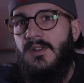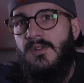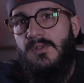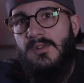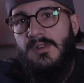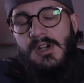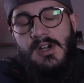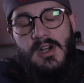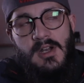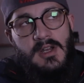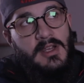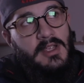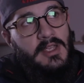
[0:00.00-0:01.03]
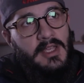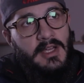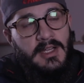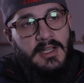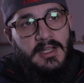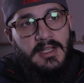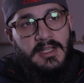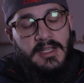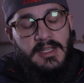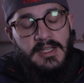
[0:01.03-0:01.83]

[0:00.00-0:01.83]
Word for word: or uh,